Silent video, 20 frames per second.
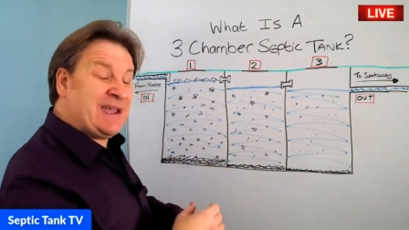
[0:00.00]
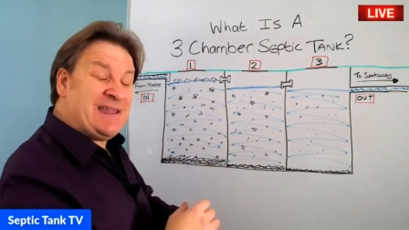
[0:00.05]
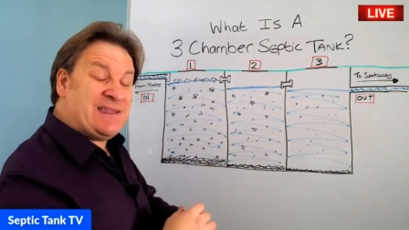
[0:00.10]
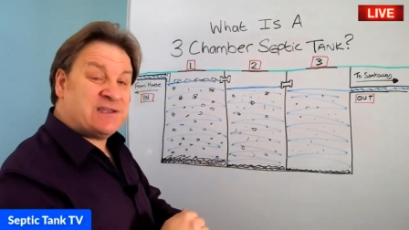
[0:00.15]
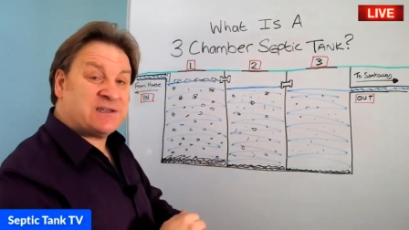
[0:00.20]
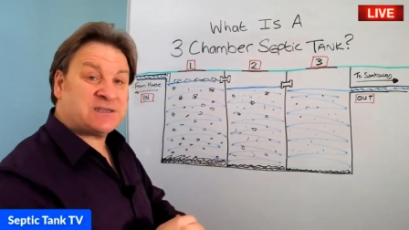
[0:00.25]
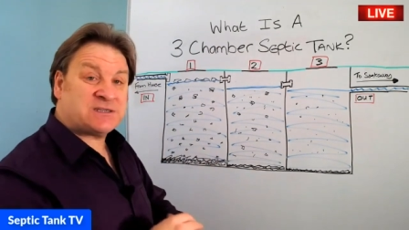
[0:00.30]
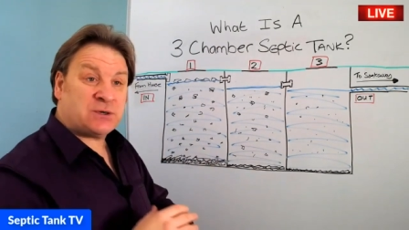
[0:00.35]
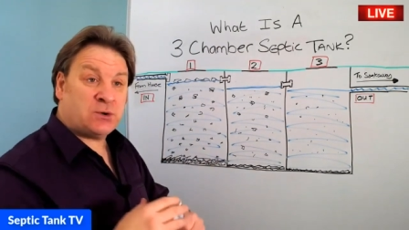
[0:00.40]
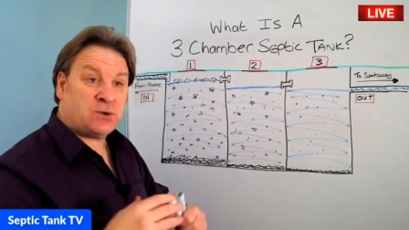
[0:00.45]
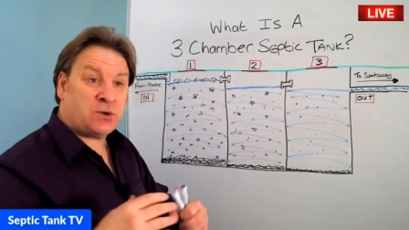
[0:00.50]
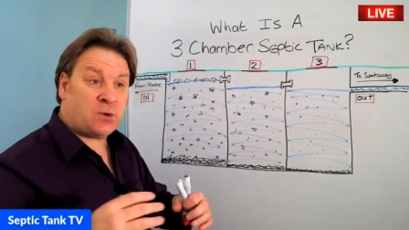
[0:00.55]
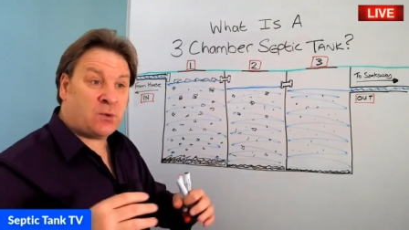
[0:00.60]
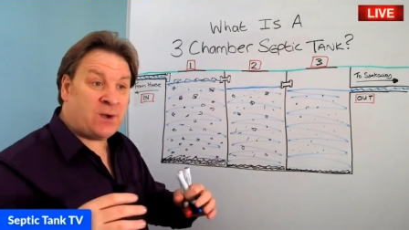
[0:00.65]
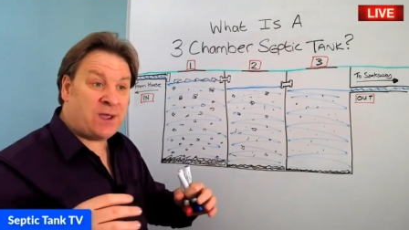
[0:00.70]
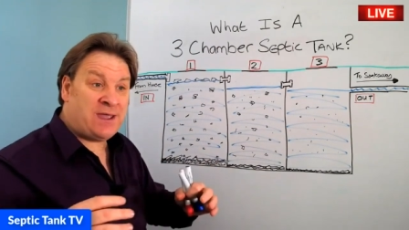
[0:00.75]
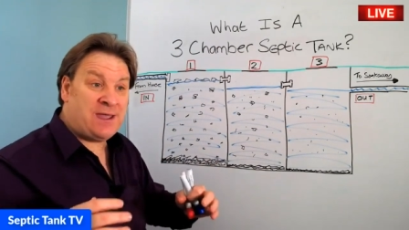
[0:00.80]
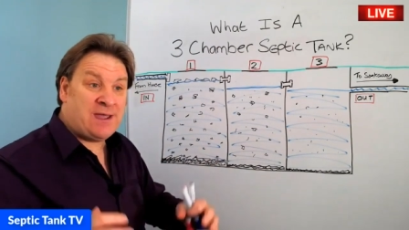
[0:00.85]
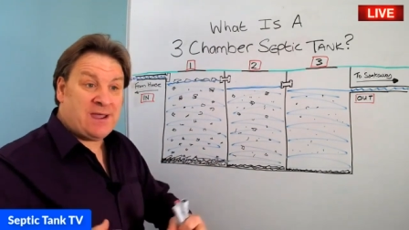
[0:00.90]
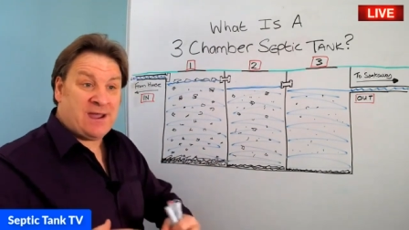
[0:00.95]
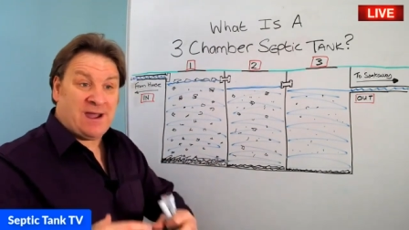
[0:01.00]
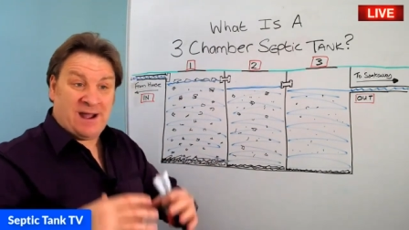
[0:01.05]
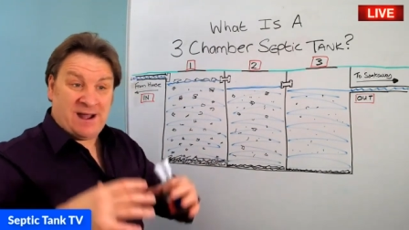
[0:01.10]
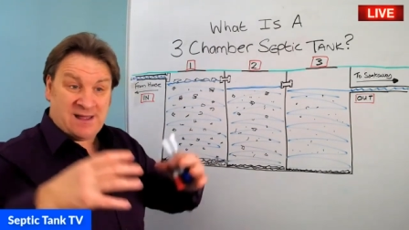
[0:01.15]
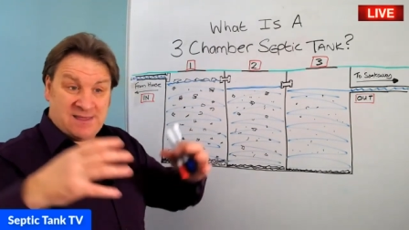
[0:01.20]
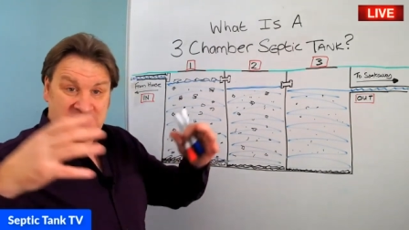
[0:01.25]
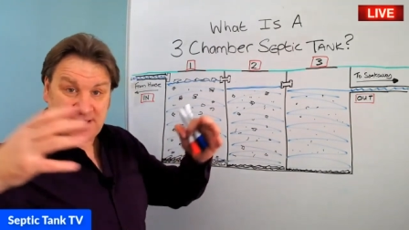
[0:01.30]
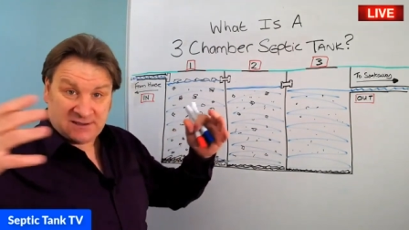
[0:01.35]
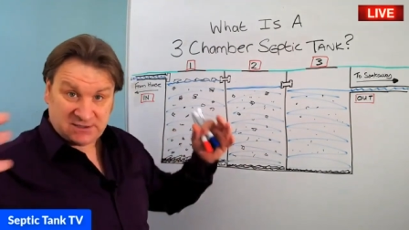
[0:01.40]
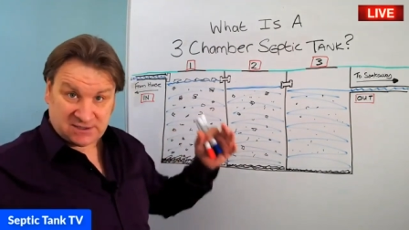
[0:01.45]
in the soakaway
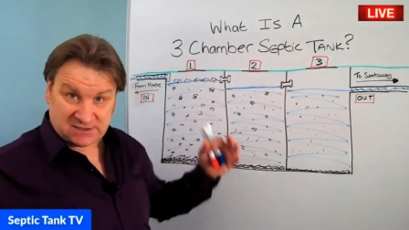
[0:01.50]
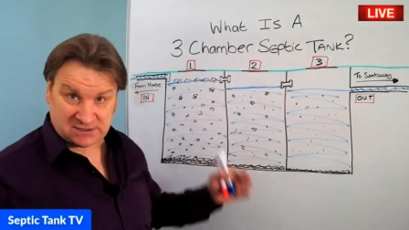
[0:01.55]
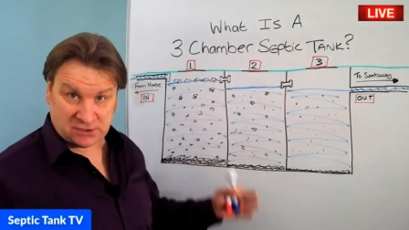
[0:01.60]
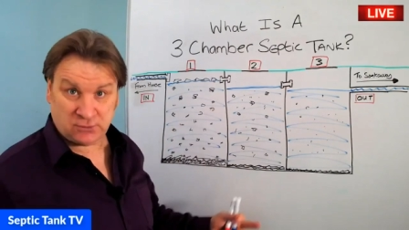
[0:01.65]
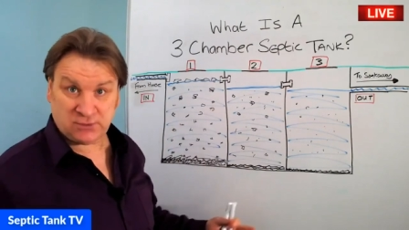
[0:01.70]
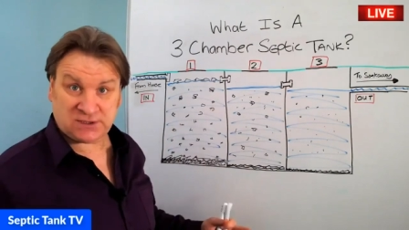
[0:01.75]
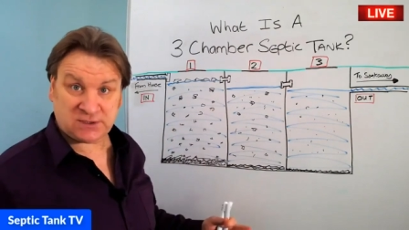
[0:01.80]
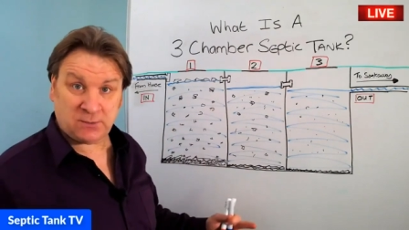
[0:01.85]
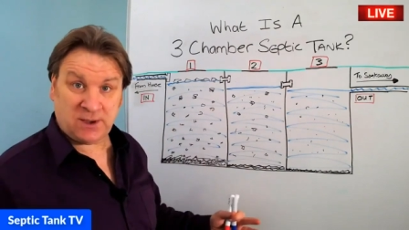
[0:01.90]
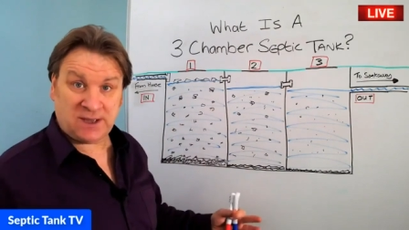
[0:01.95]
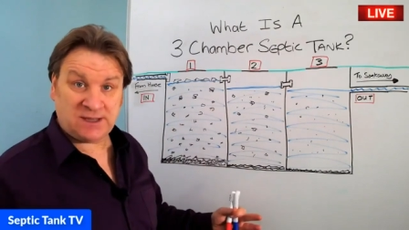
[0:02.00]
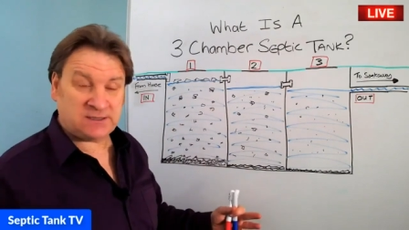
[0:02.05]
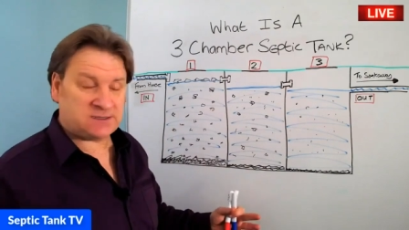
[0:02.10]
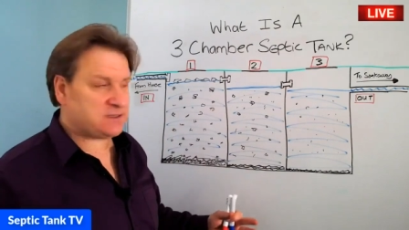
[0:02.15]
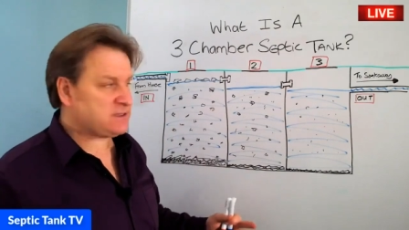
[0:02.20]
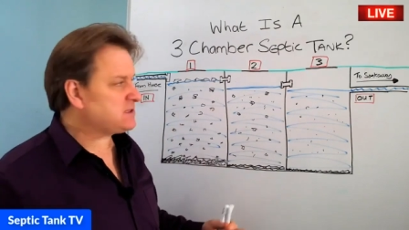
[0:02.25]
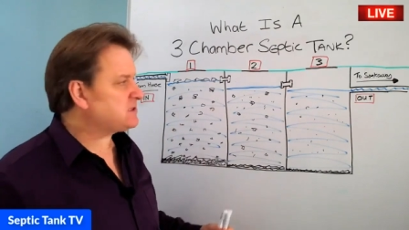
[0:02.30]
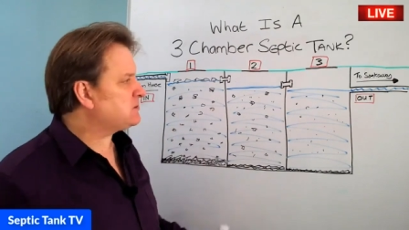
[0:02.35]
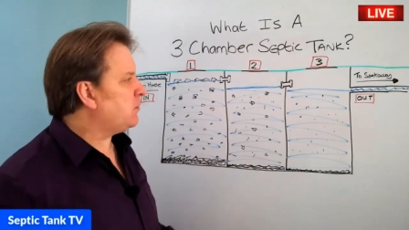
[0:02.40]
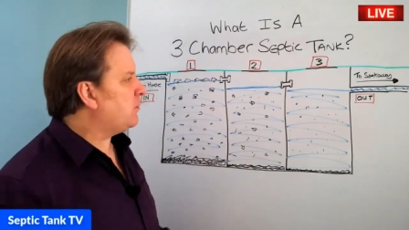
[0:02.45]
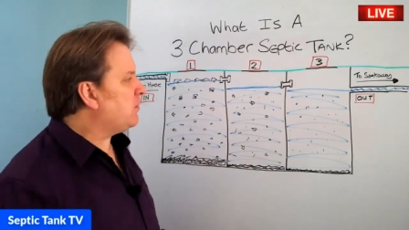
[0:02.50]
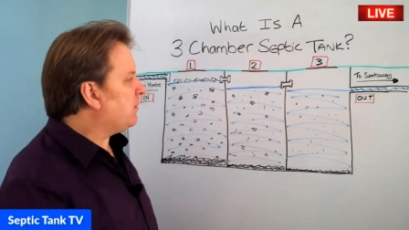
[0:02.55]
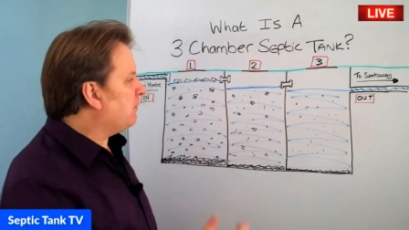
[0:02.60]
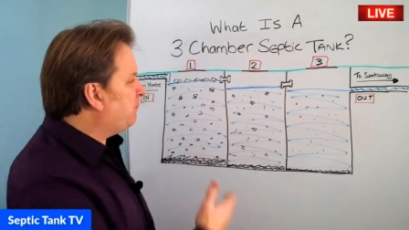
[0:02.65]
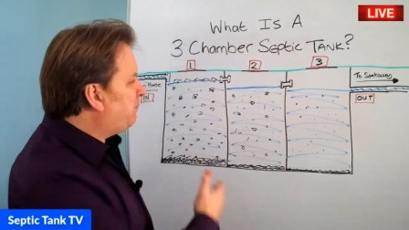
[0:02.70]
and then soaks away into the soil.